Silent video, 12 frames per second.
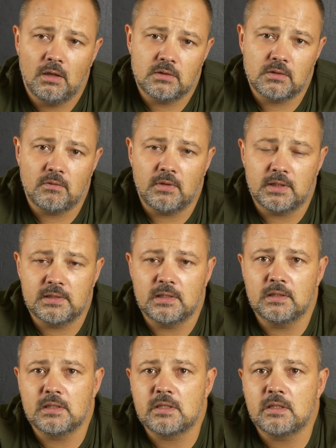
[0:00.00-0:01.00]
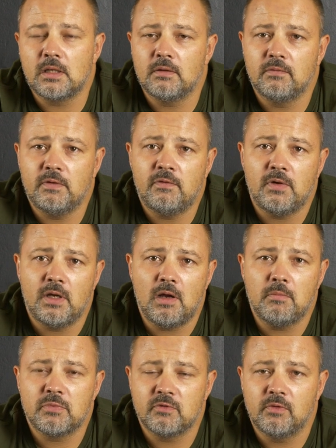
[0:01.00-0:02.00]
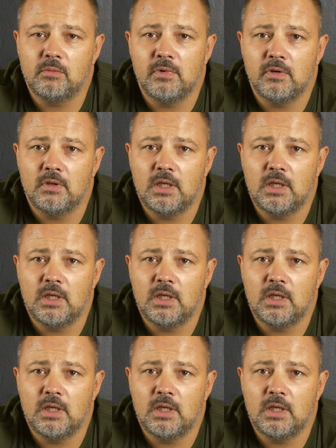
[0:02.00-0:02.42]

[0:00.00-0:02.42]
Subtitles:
So as I understand, the 3 amps will be